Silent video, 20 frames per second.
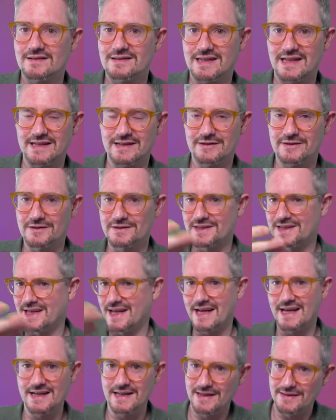then you're not going to
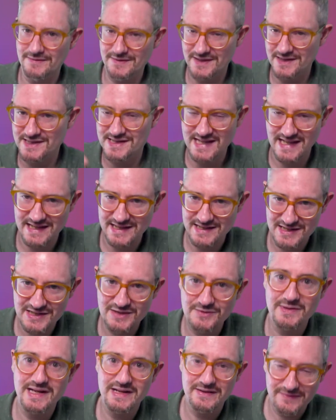get any of the second
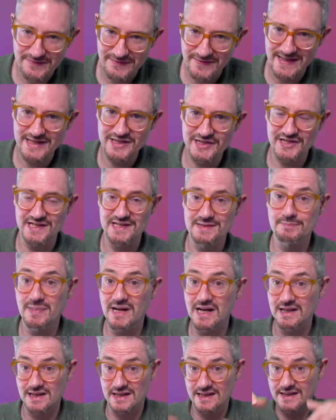screen features. But